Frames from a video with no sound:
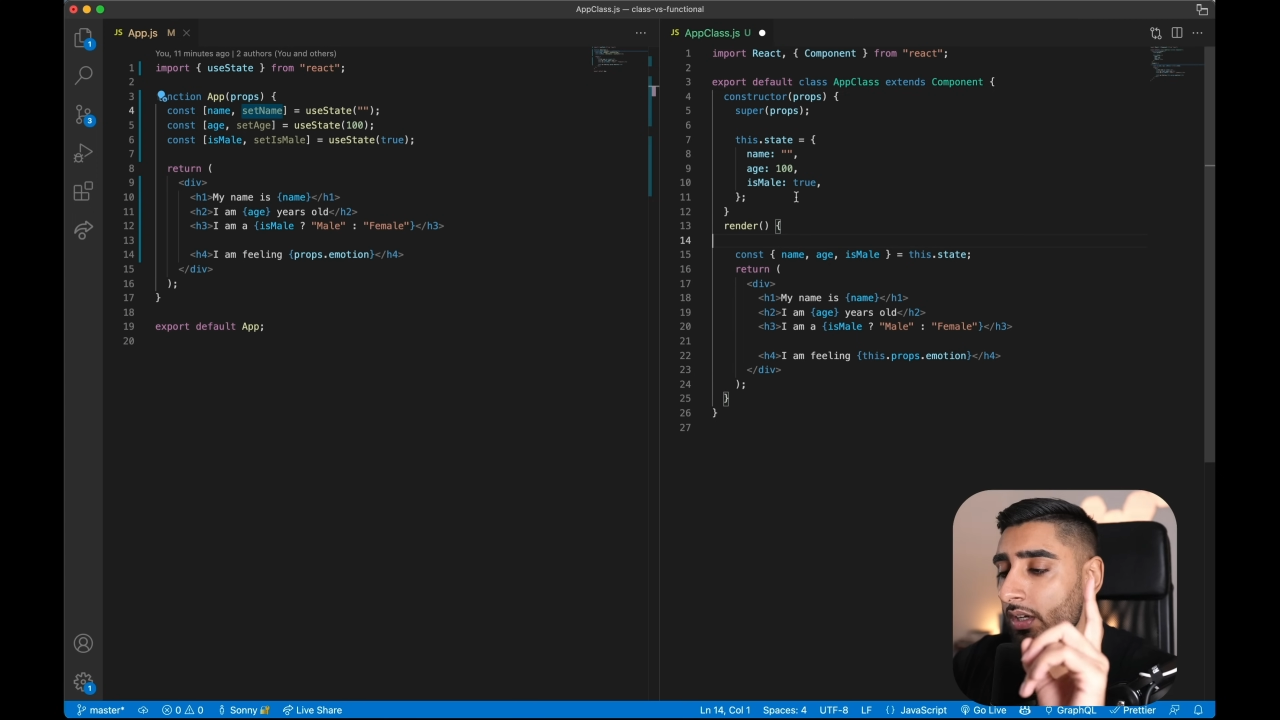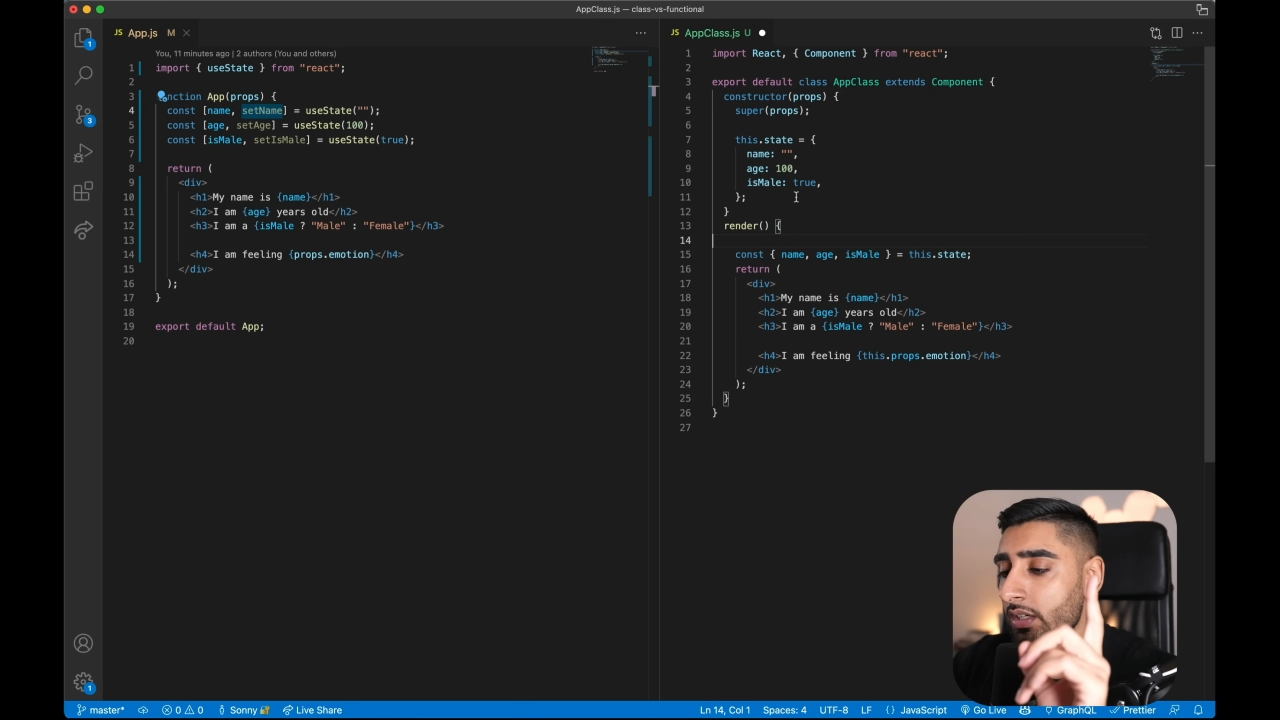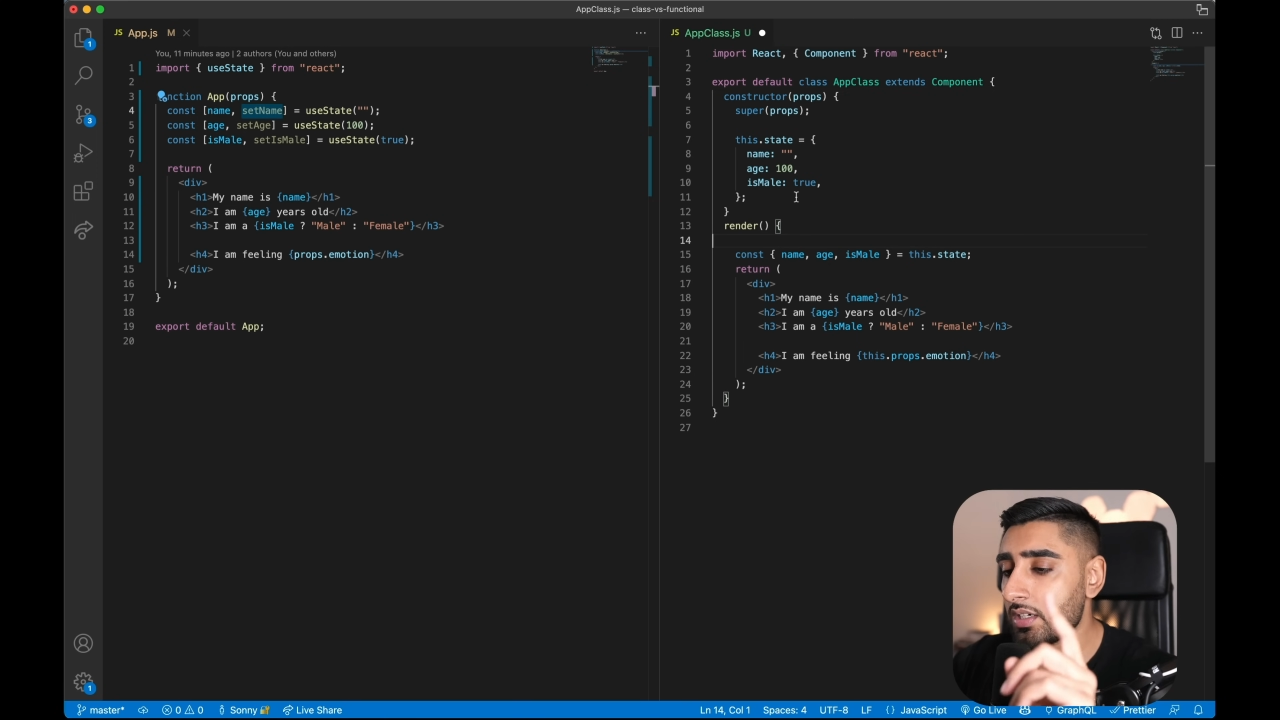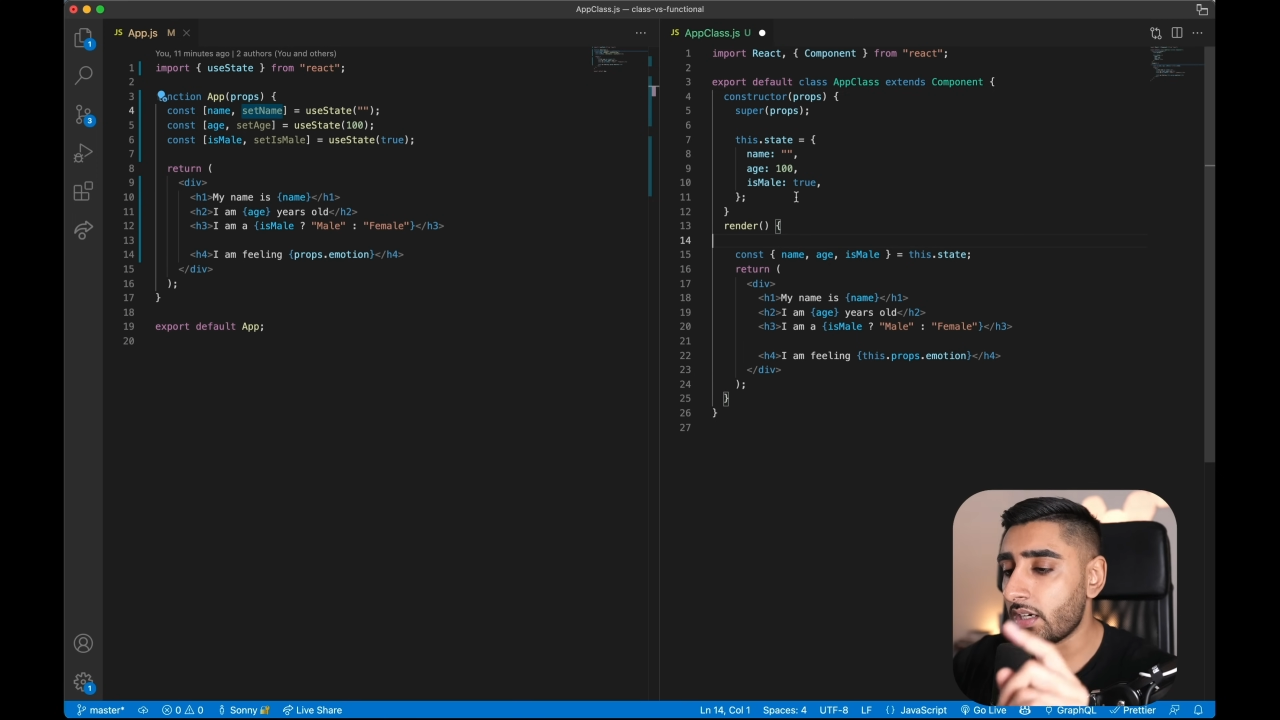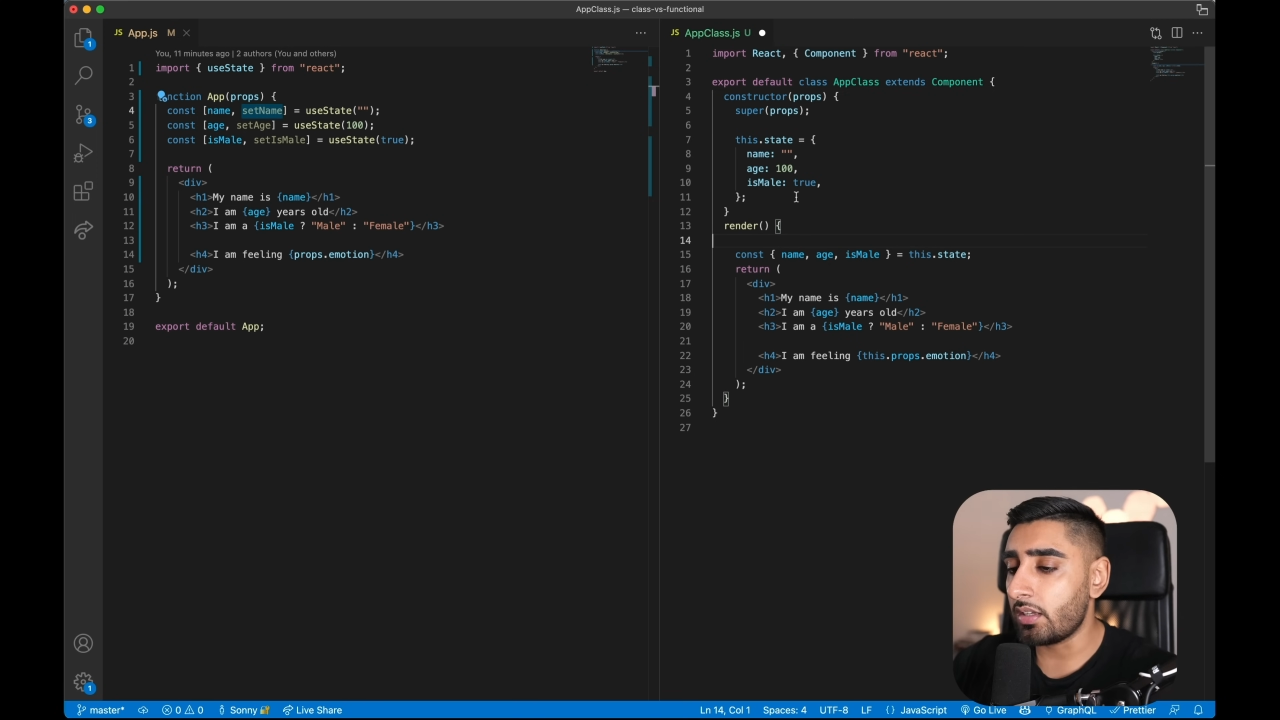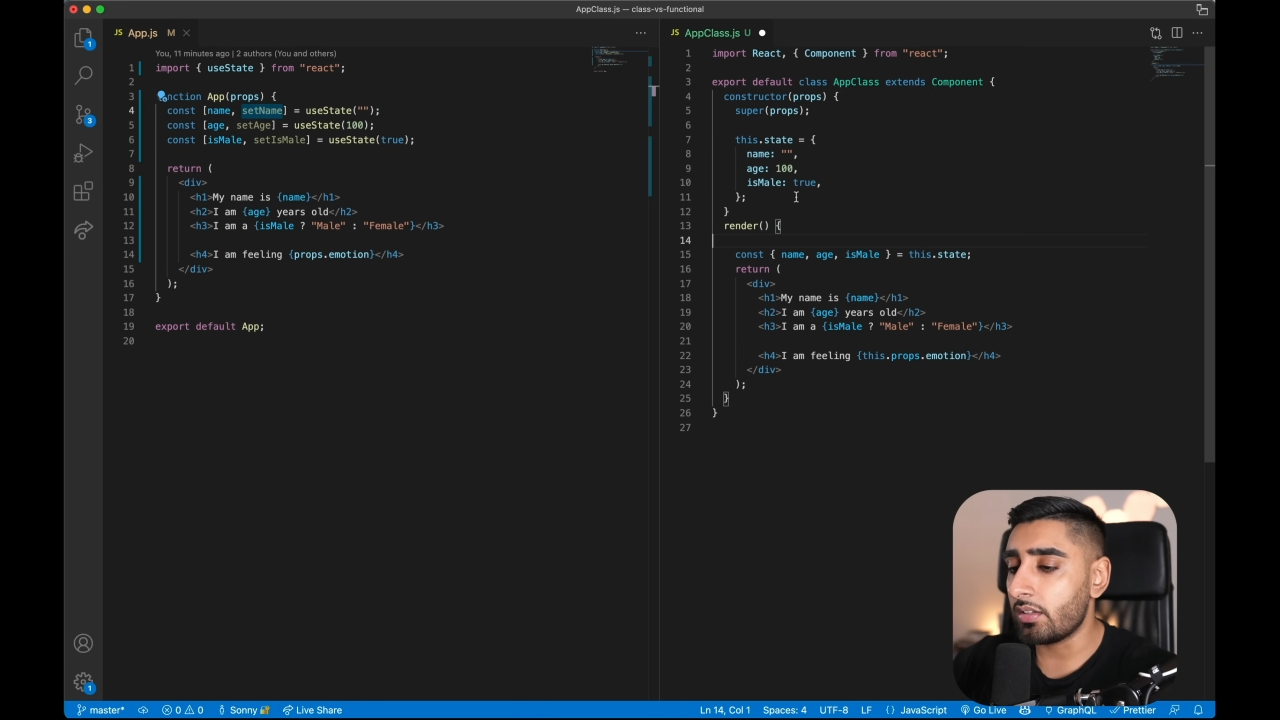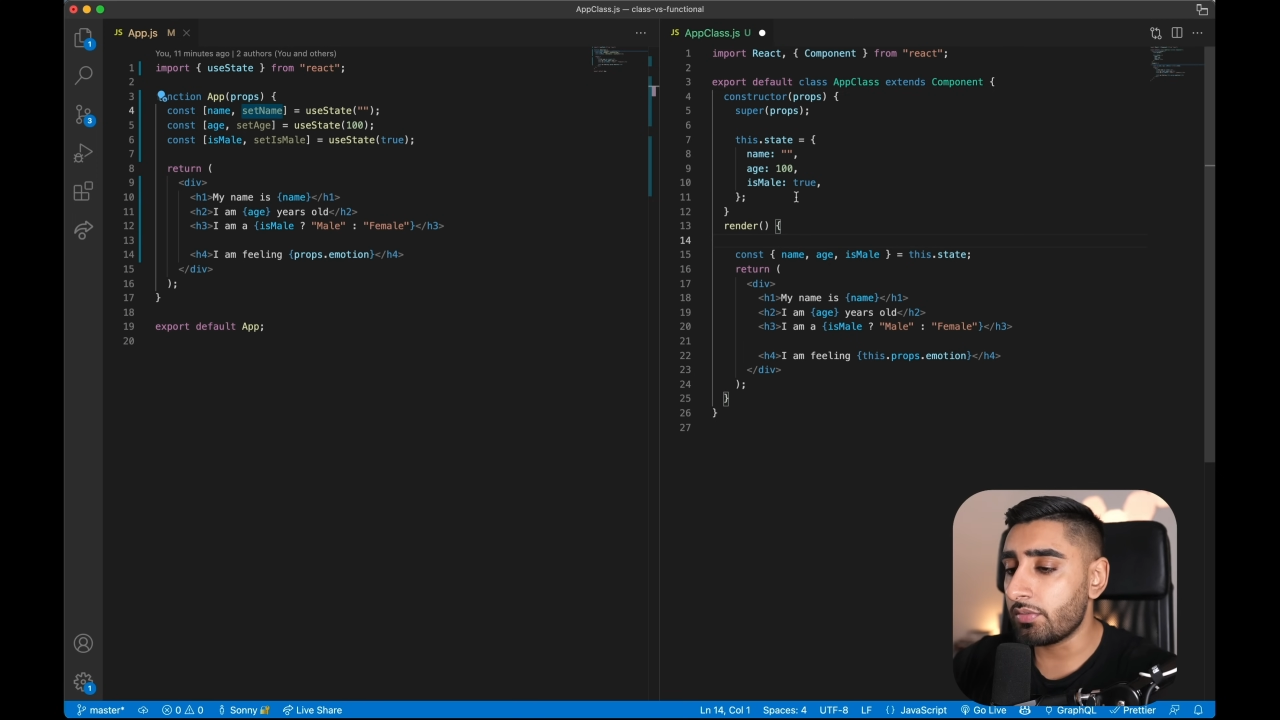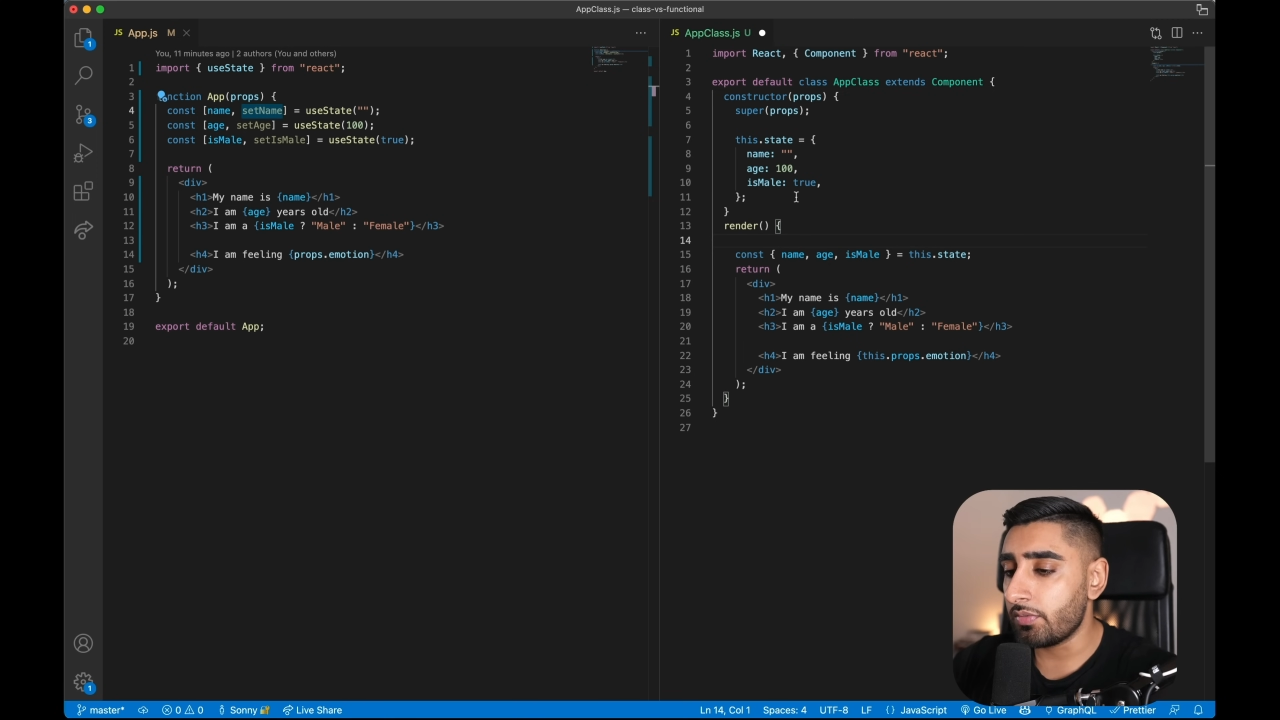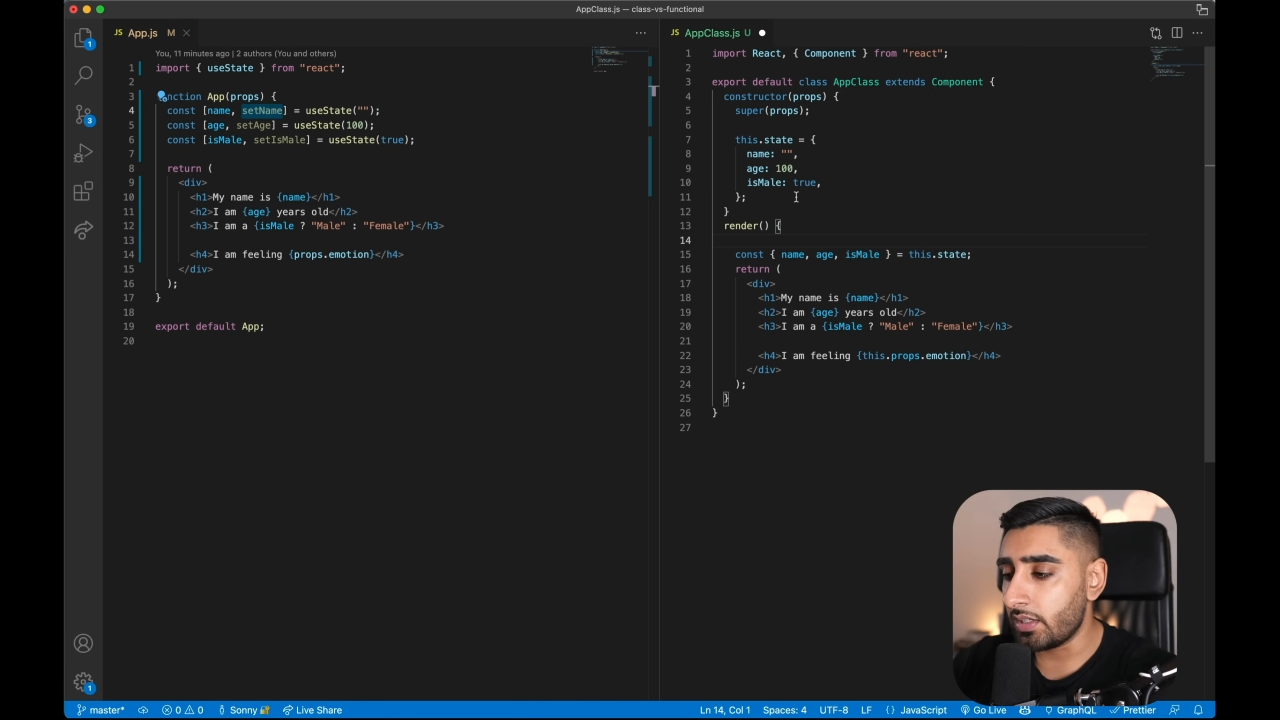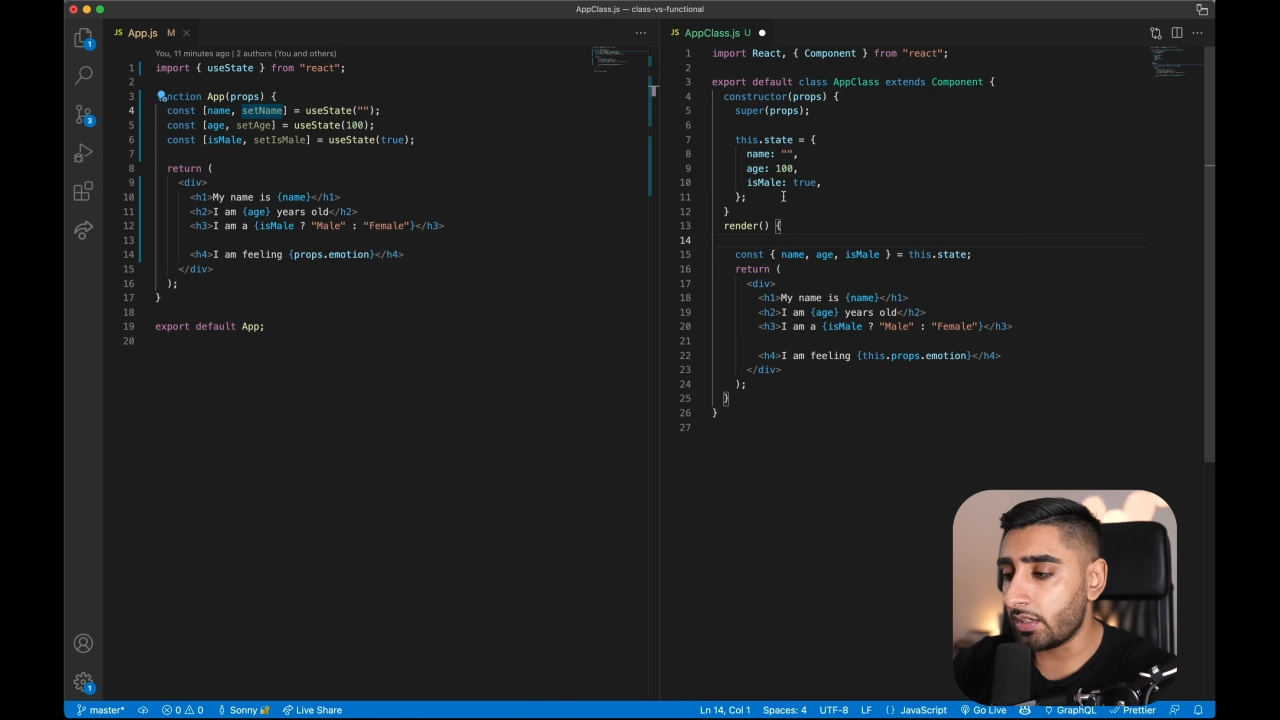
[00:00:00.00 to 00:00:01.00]
check out those
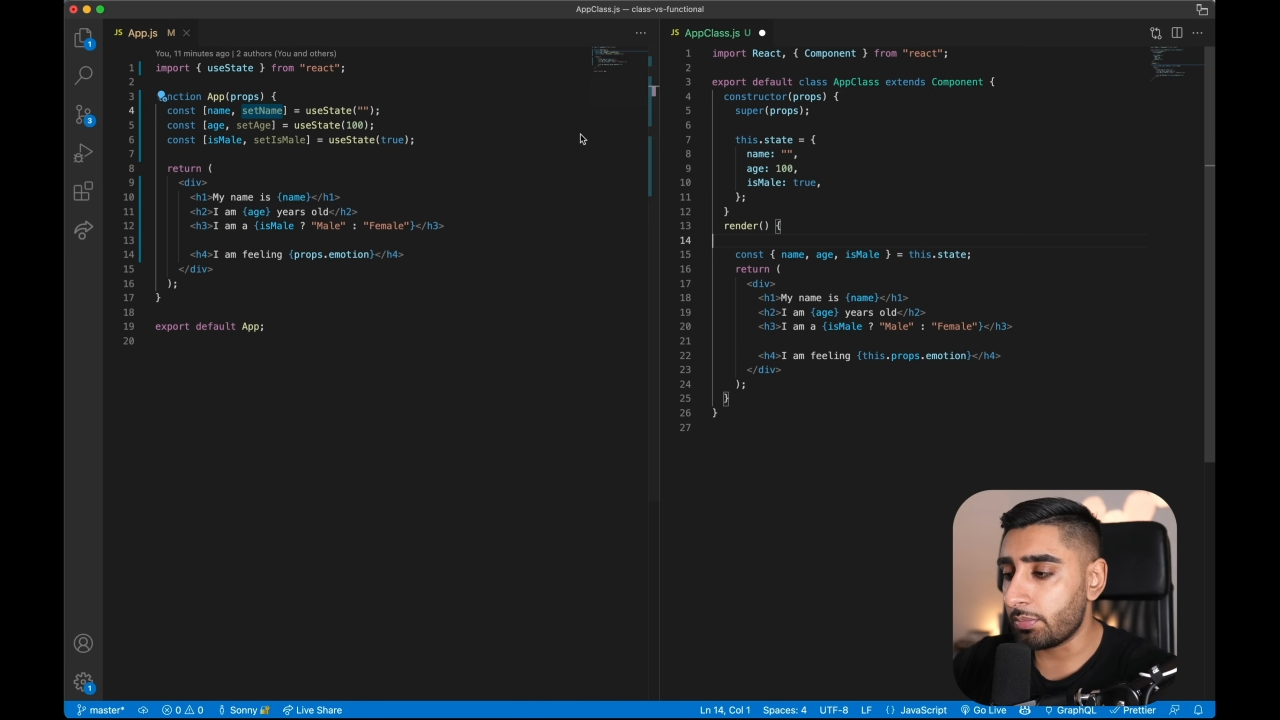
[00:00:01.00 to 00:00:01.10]
videos